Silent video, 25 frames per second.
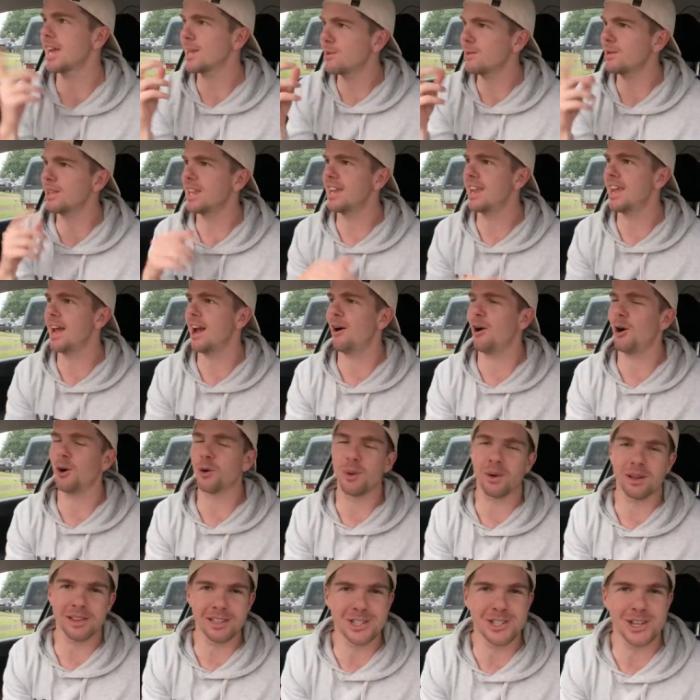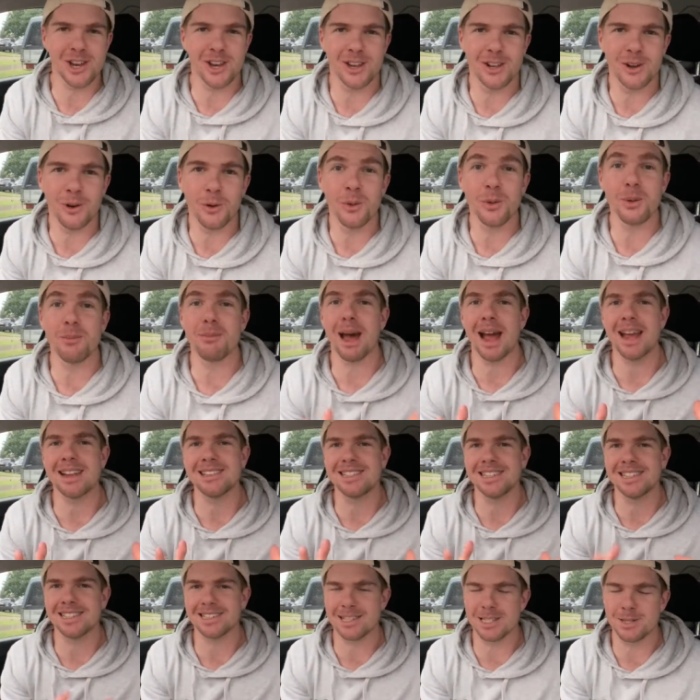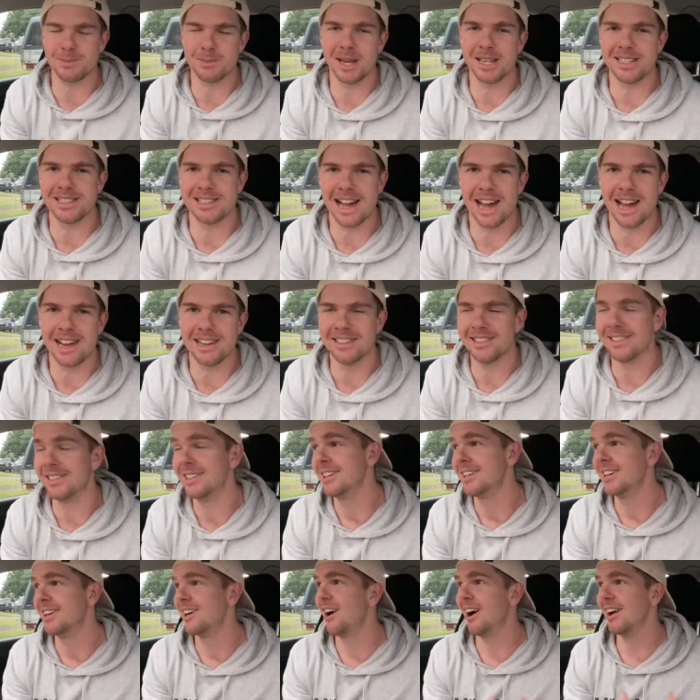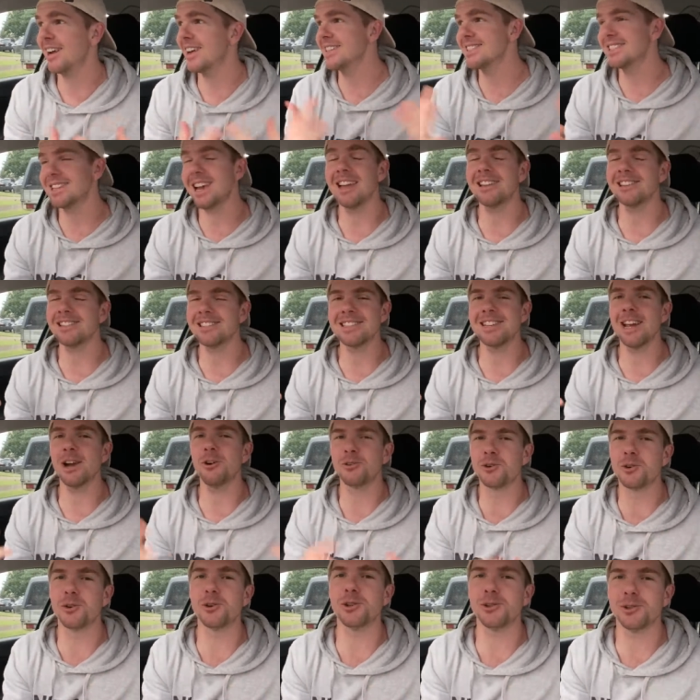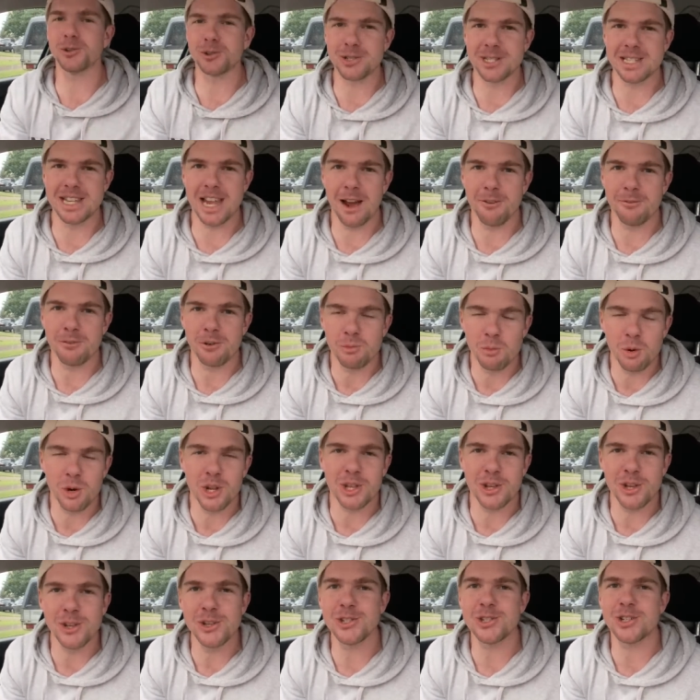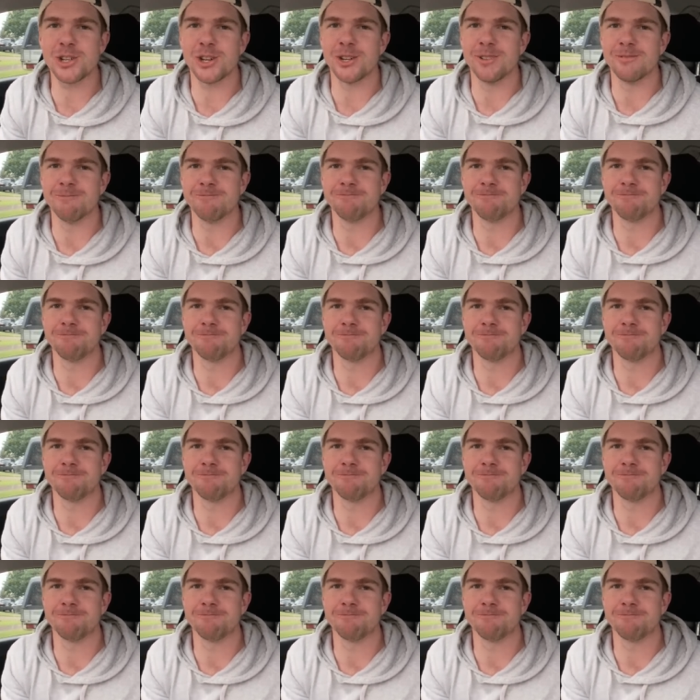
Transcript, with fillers: take you in there now. I'll quickly show you all the painting that's been done and I guess just how good it looks now from what it used to.